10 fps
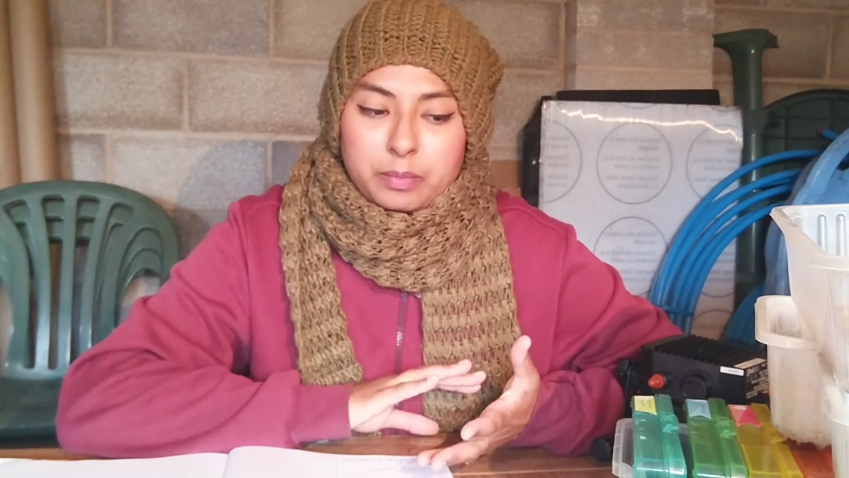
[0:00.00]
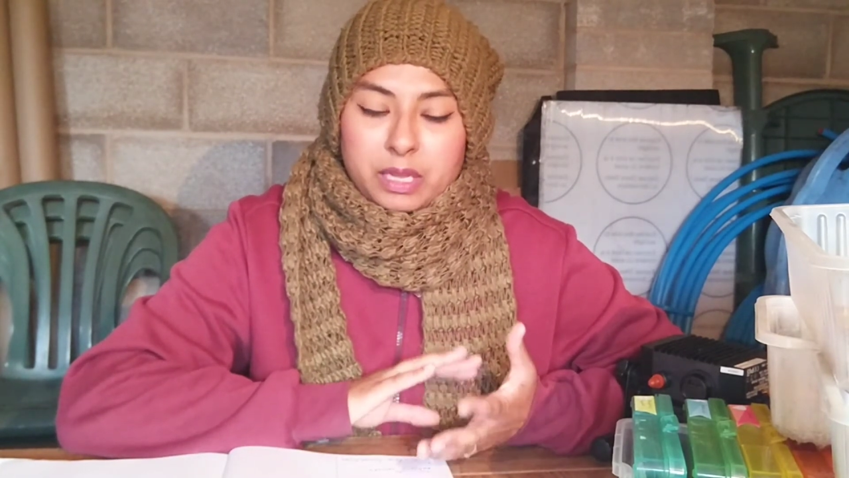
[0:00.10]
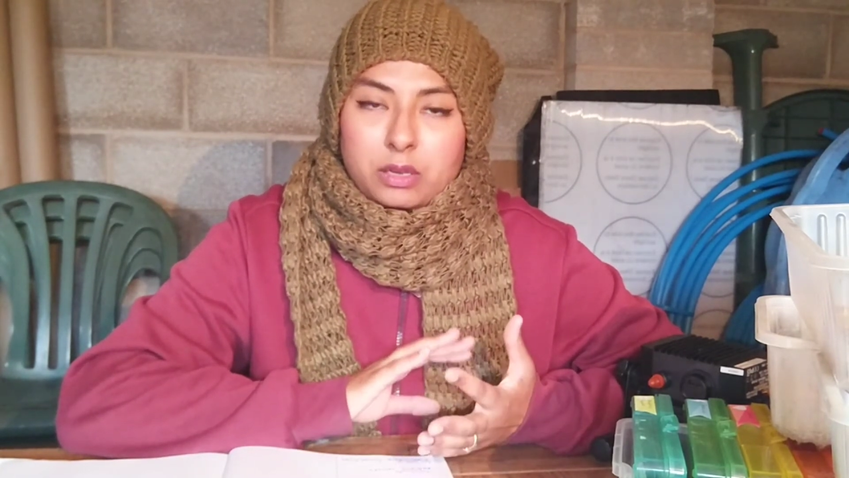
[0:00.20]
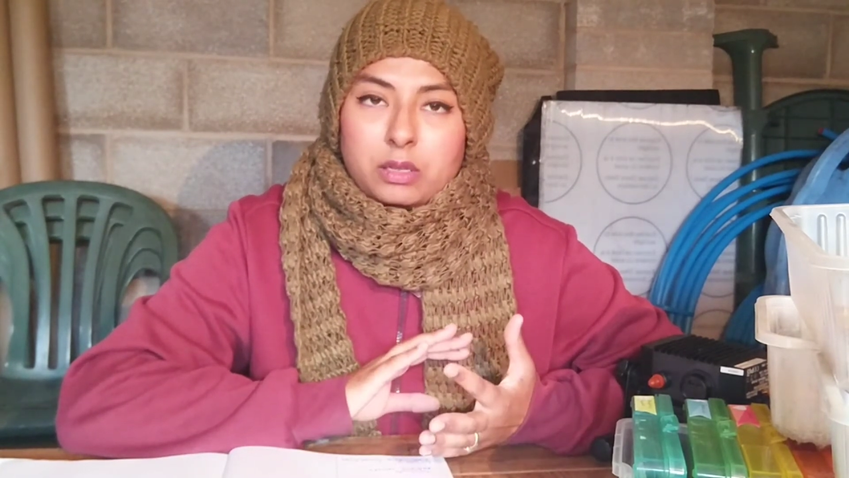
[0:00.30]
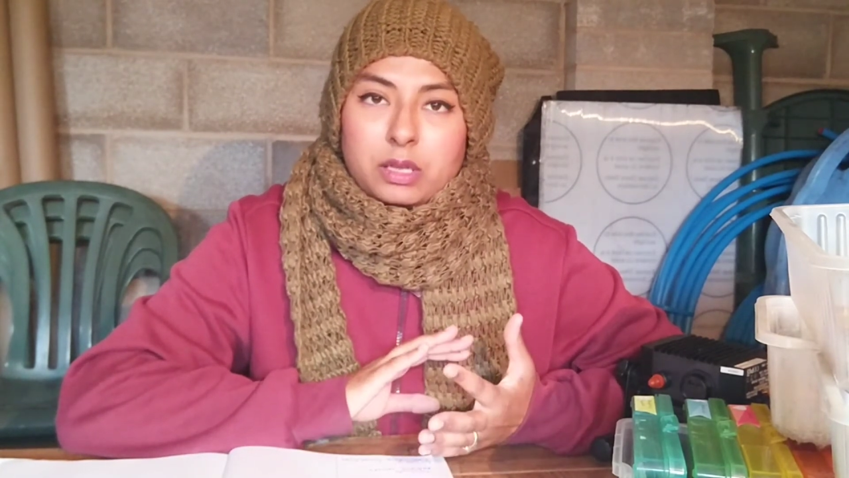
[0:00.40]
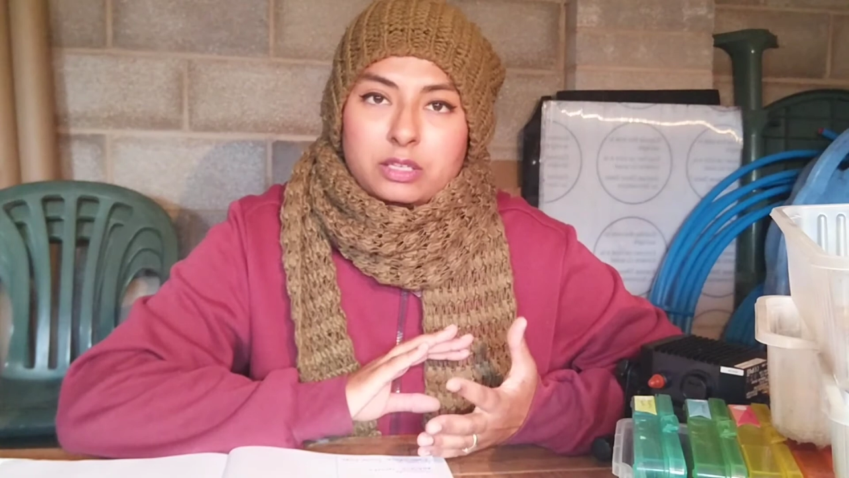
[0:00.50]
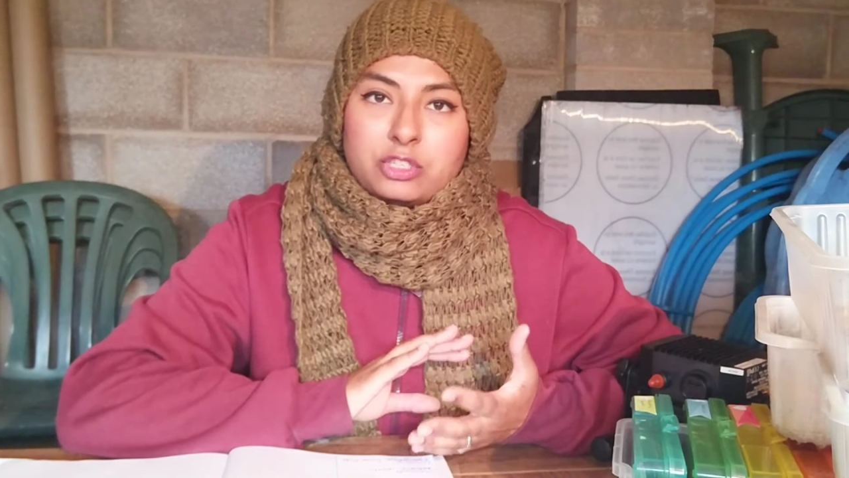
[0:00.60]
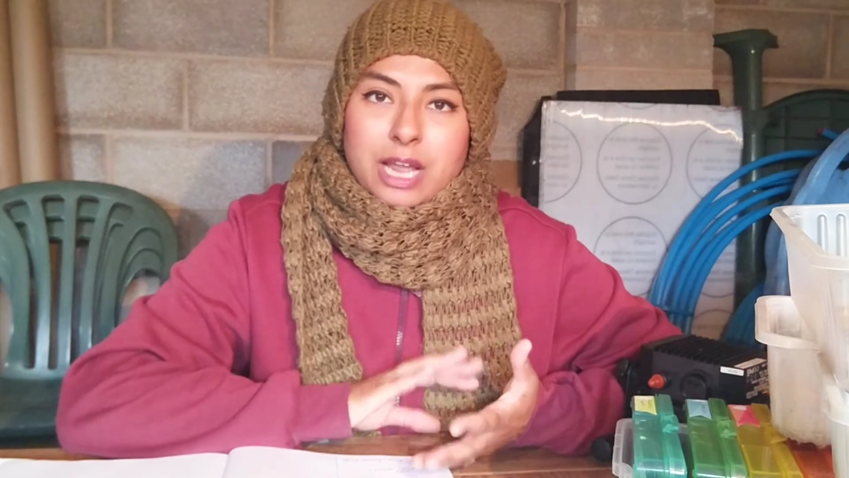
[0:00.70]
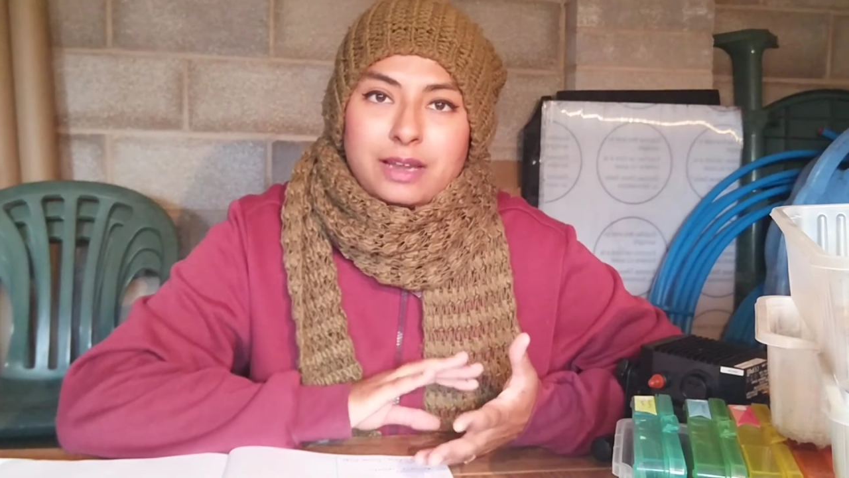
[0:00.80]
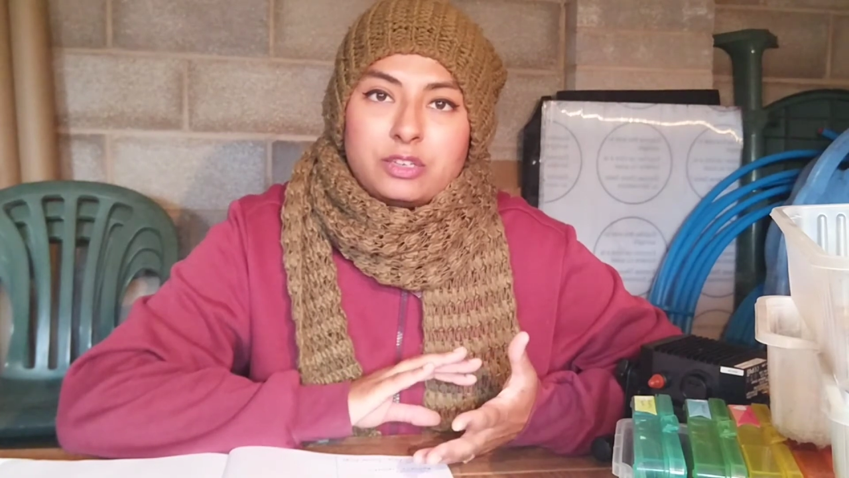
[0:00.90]
being as
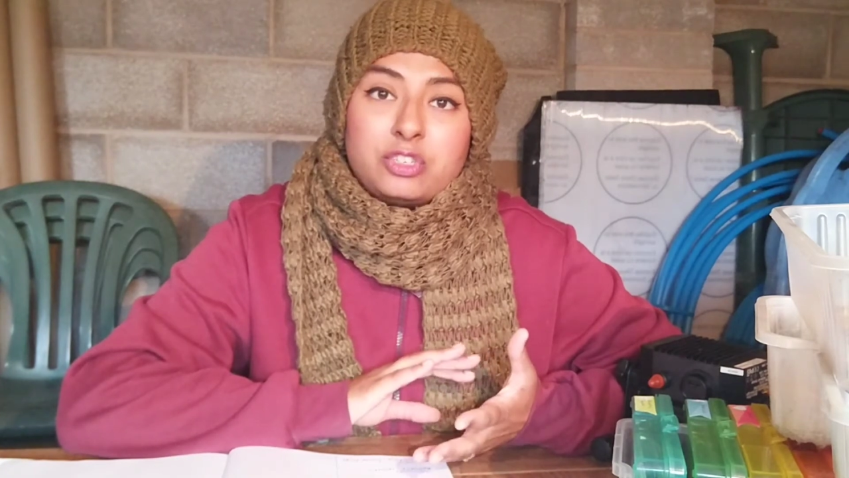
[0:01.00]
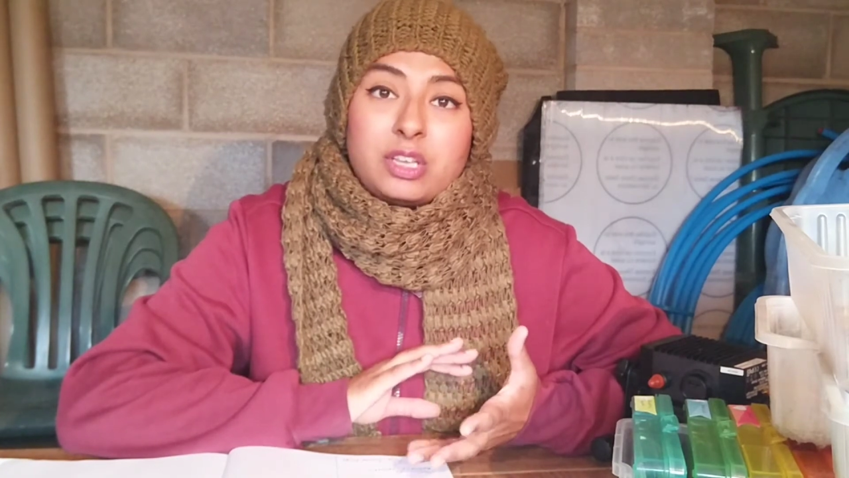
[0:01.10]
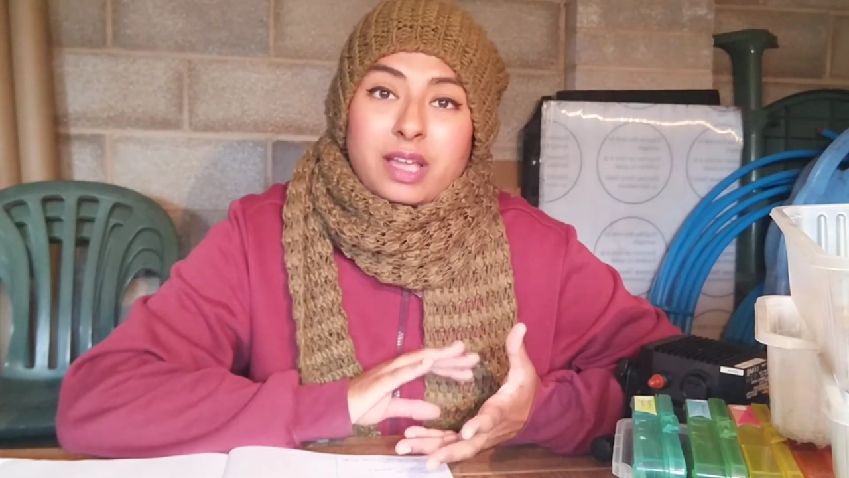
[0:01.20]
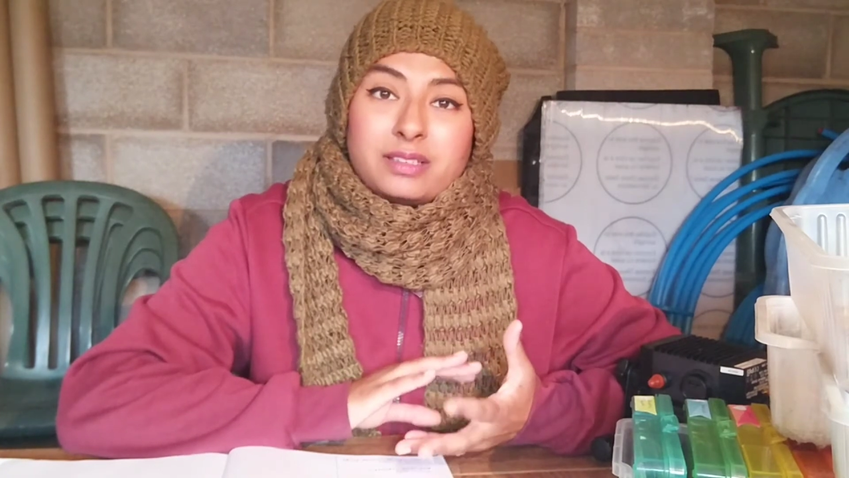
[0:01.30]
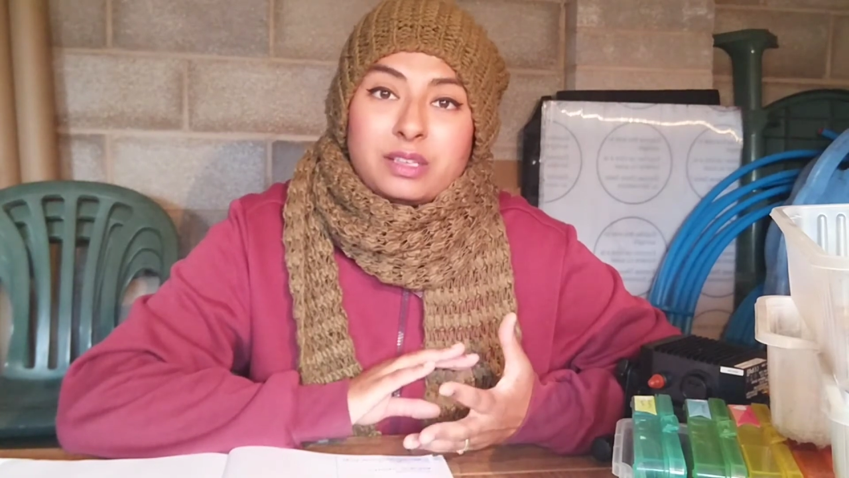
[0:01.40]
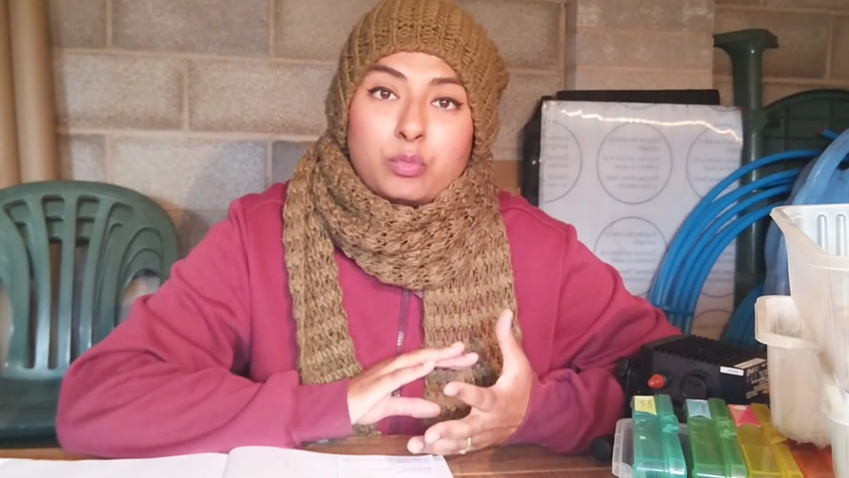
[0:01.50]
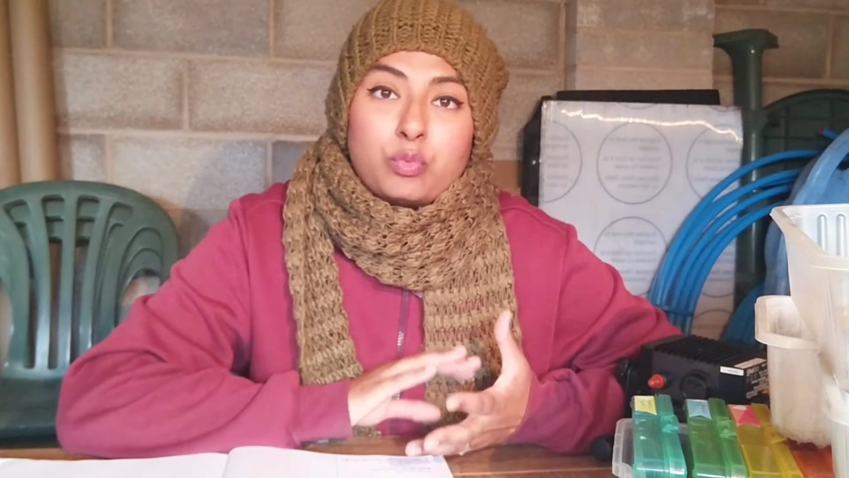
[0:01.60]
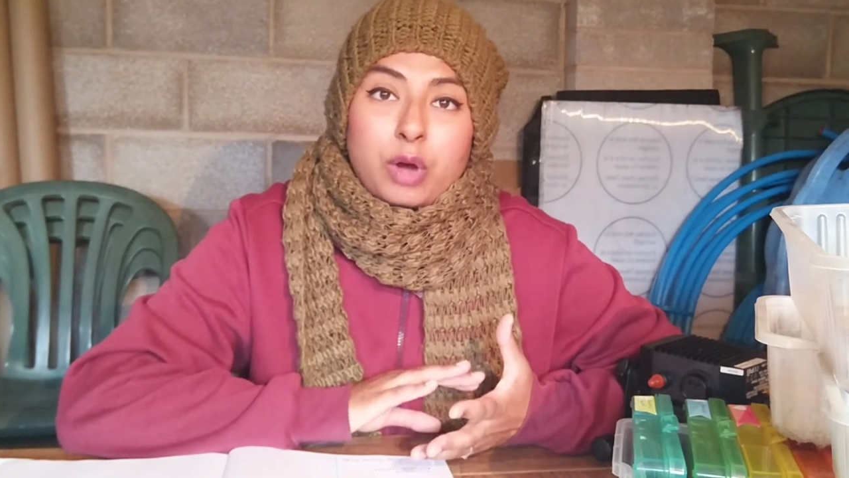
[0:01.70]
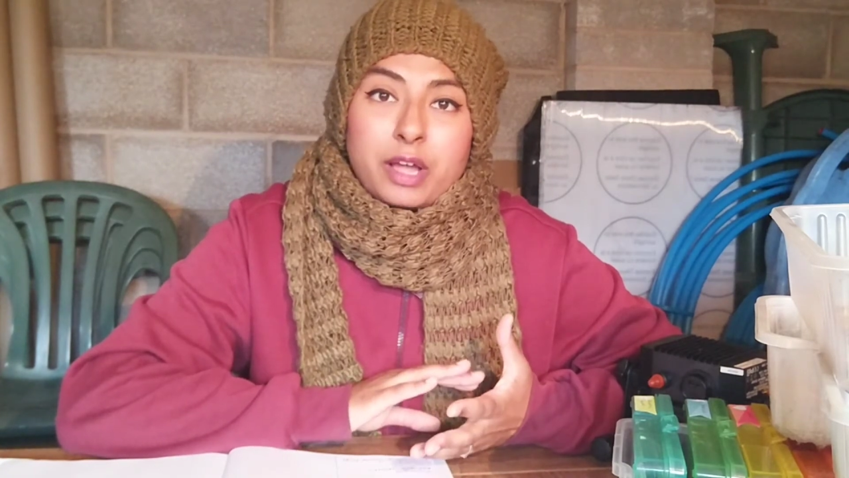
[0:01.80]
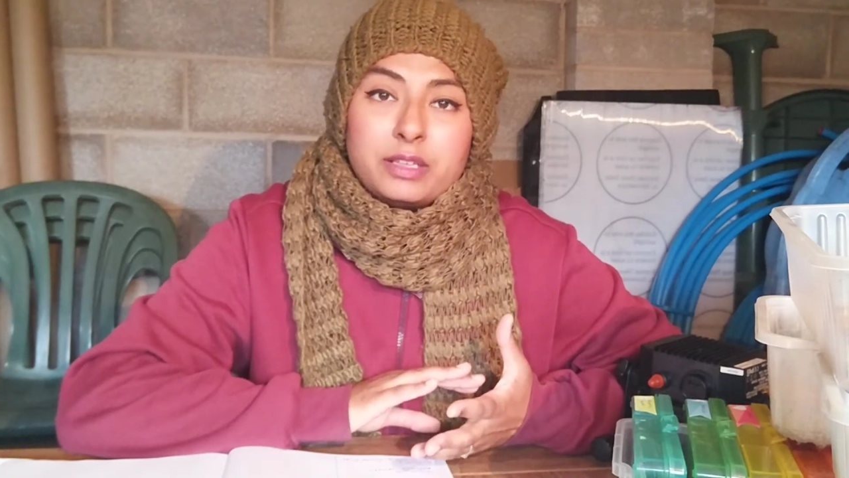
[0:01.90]
challenging as it
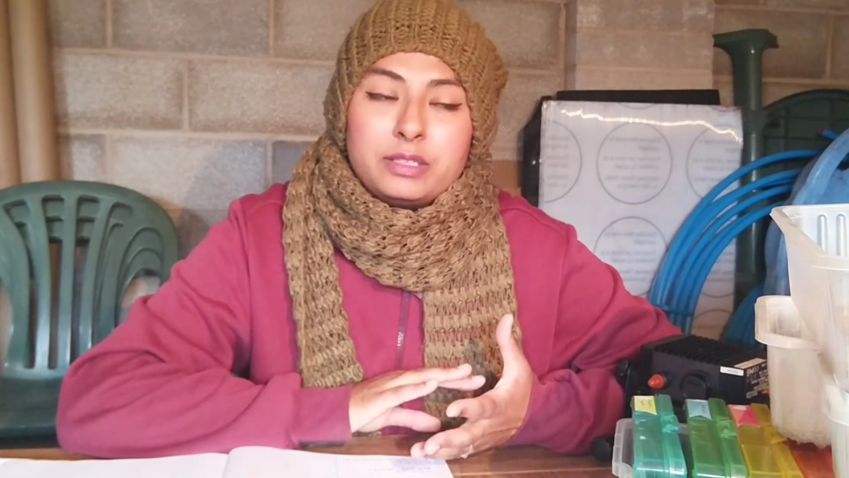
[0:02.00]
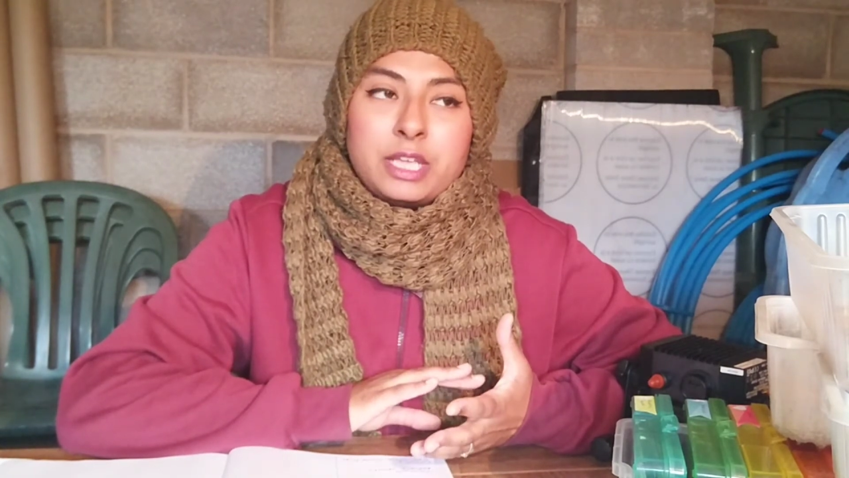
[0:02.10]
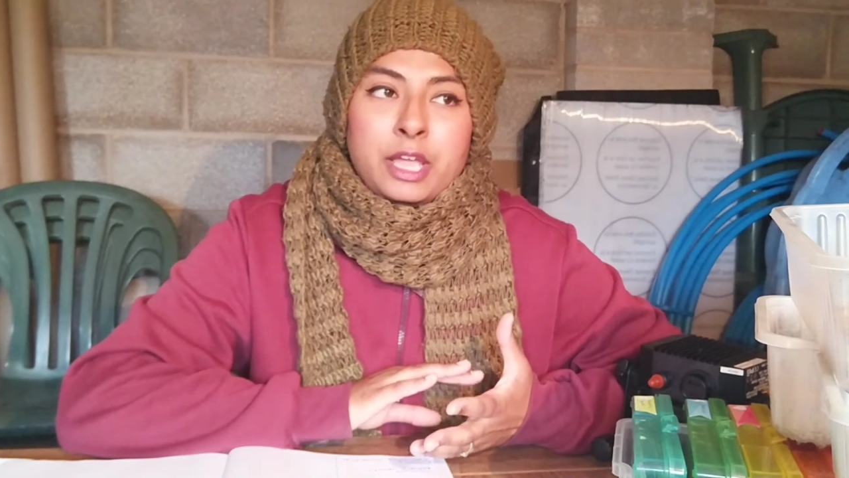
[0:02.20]
was,